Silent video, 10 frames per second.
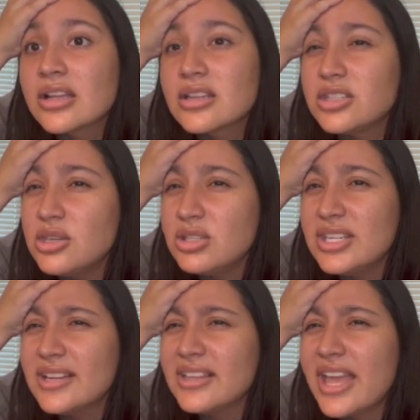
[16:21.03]

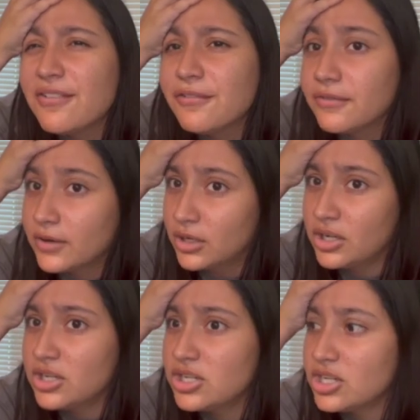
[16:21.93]
UCLA
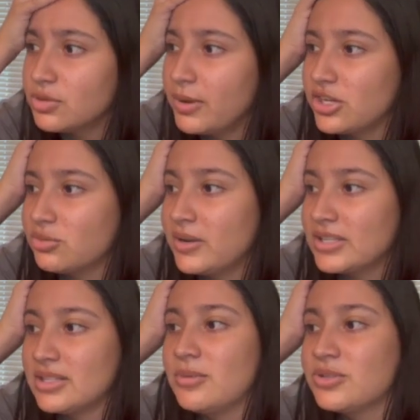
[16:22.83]
first, which
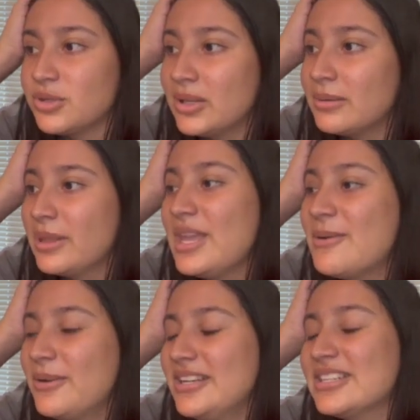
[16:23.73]
was the school I really
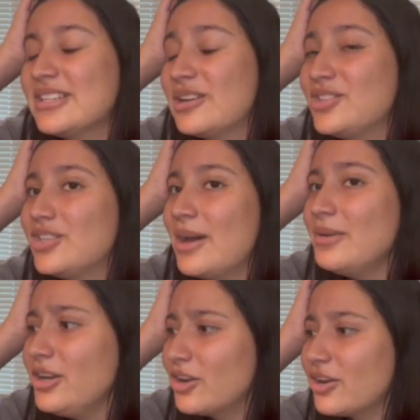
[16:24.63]
wanted to go to. That
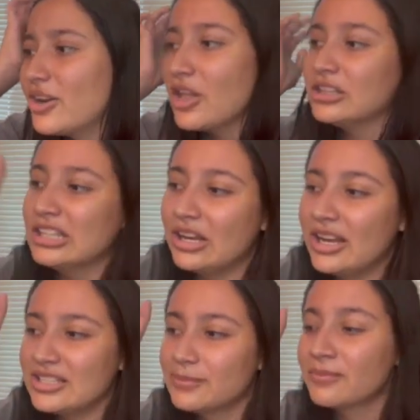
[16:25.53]
one hurt a
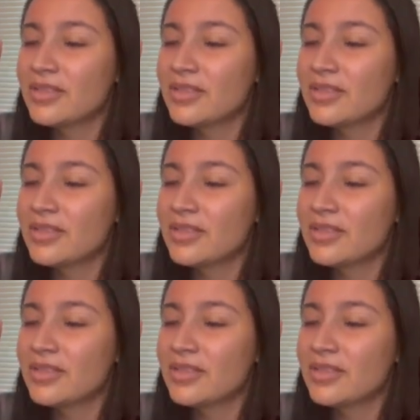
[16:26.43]
lot.